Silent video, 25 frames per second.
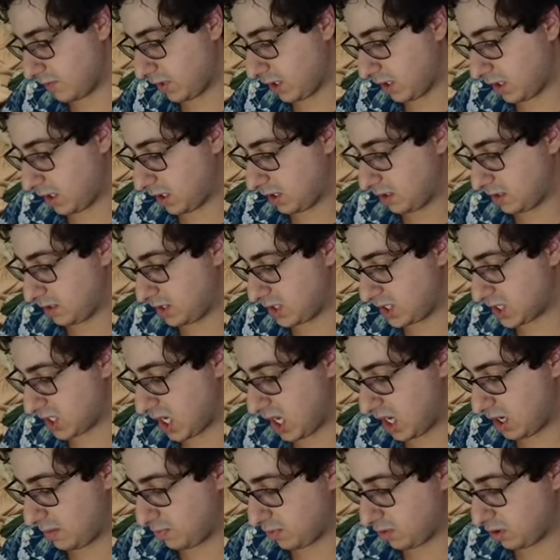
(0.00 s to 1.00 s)
Fucking
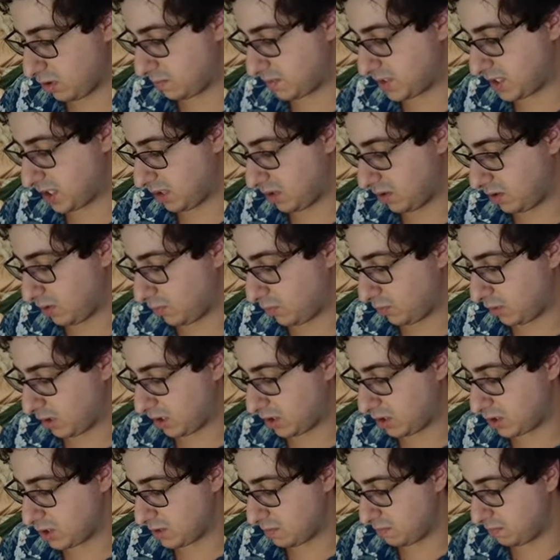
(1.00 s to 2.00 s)
Escape Rope, Terror of
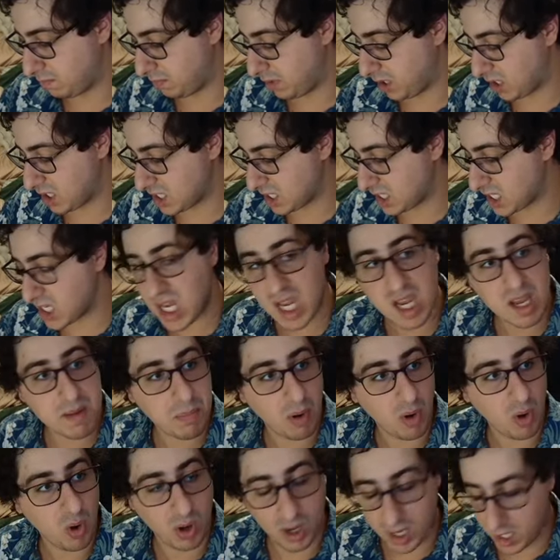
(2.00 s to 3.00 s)
Waters,
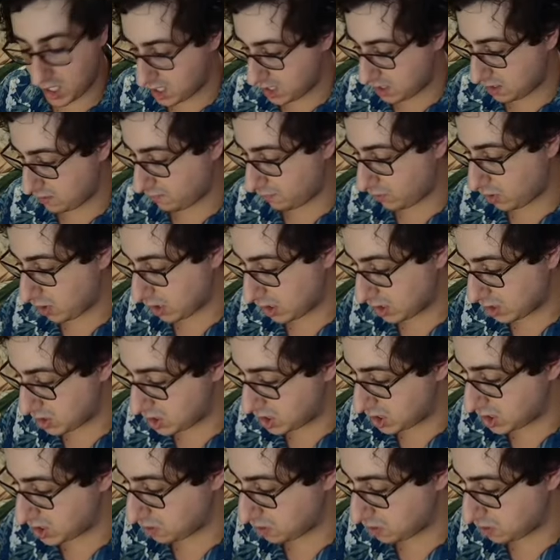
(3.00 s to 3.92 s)
Monkey Boy, fucking